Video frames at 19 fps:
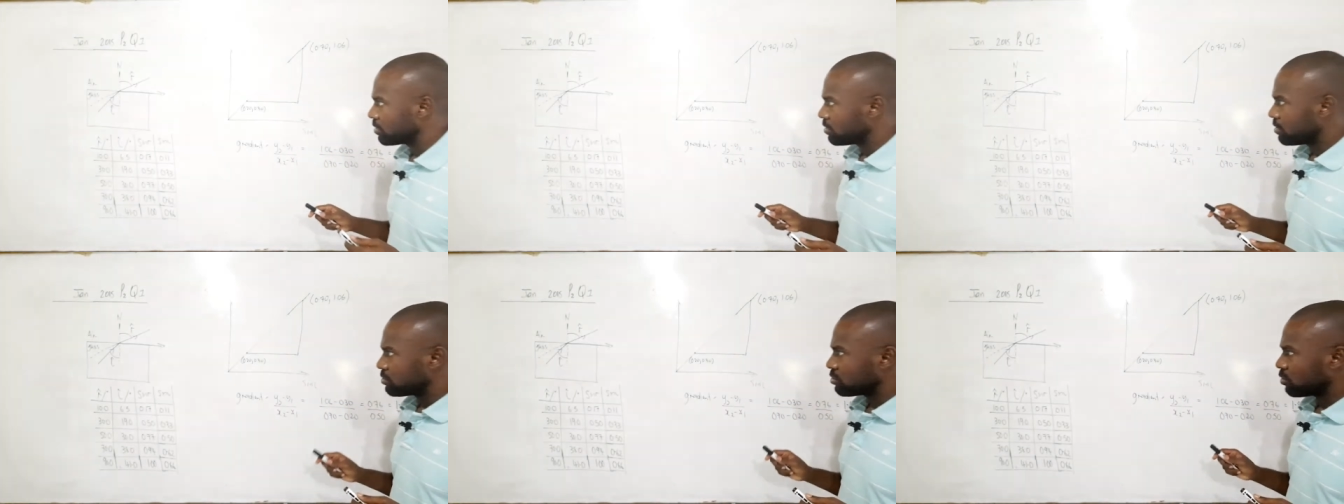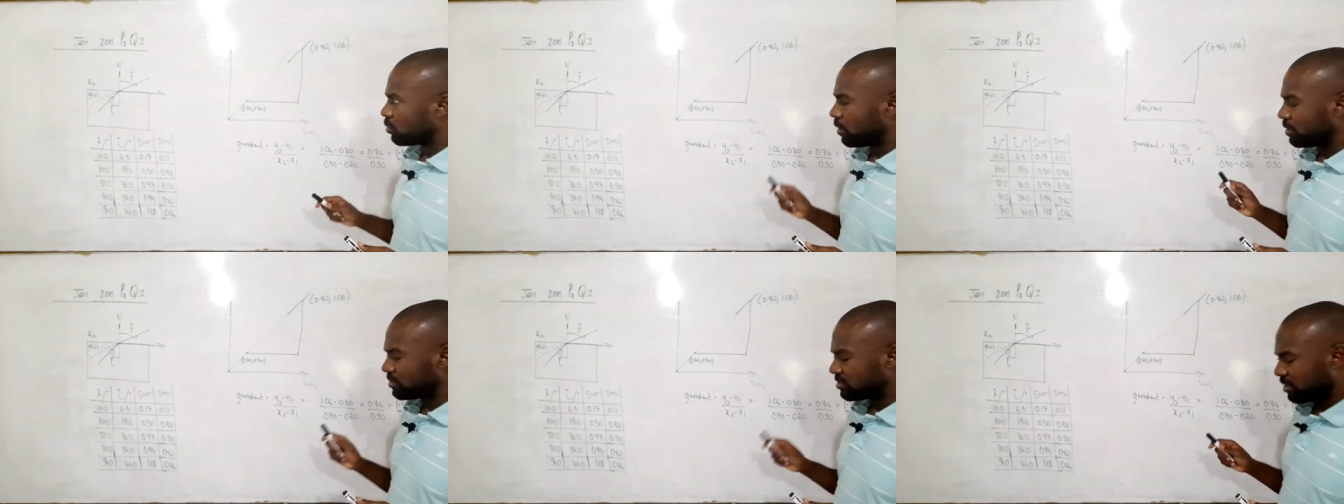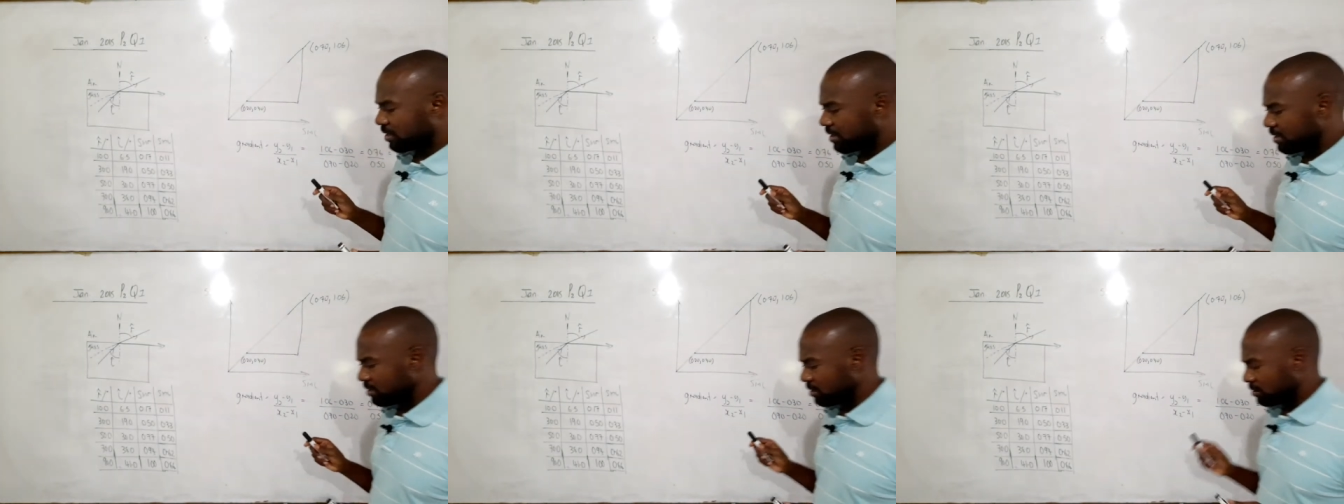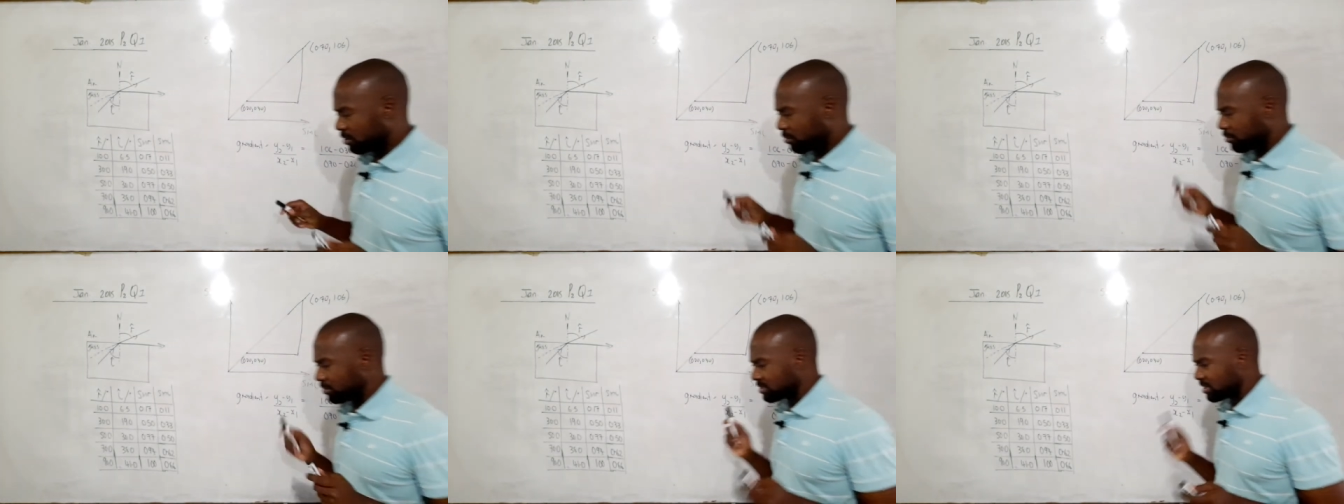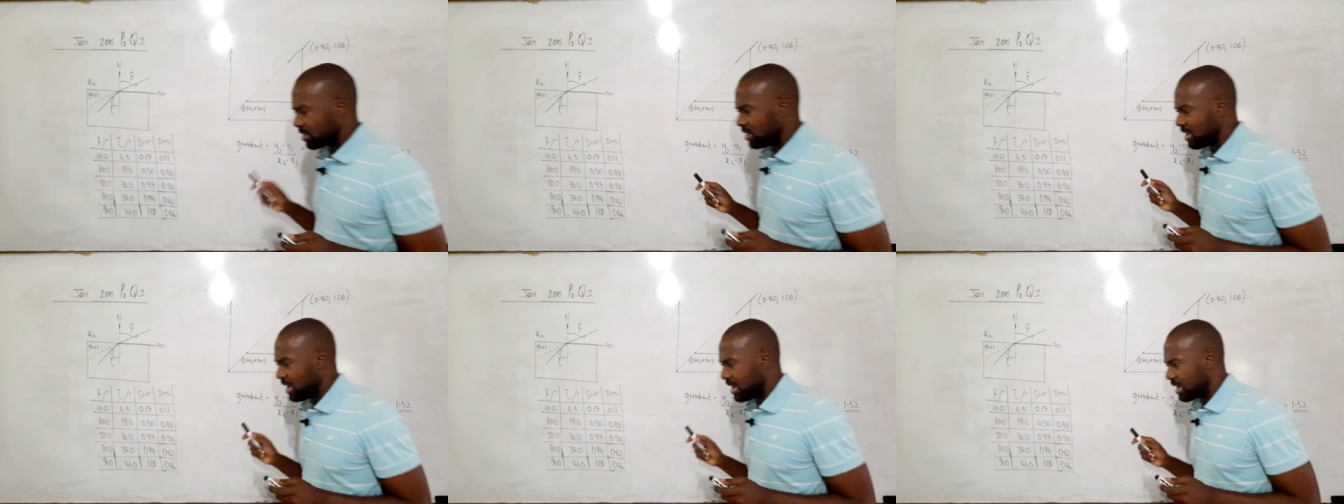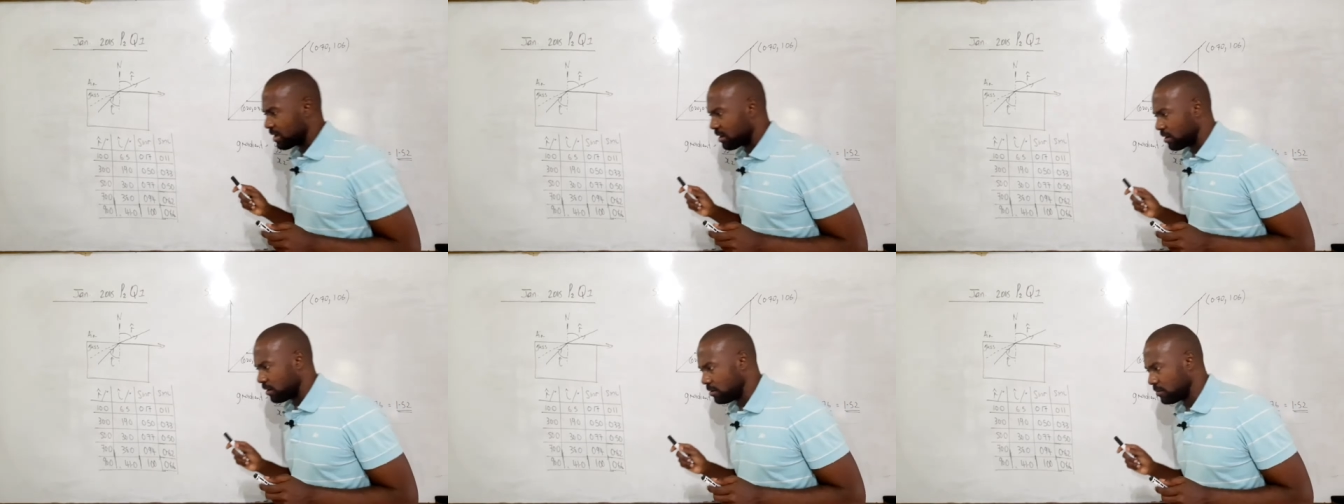So once again, the critical
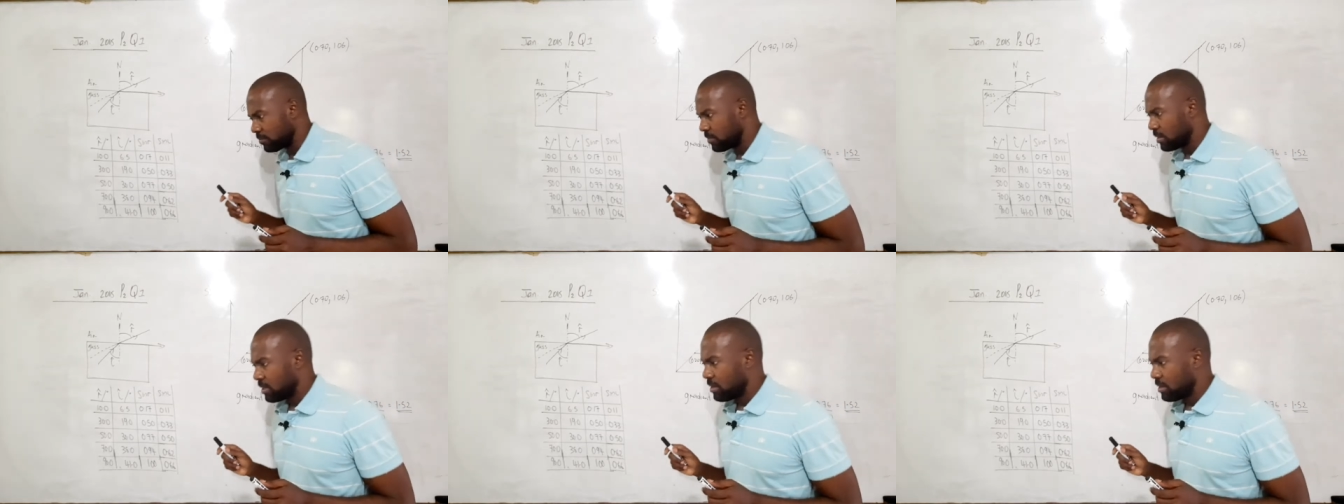angle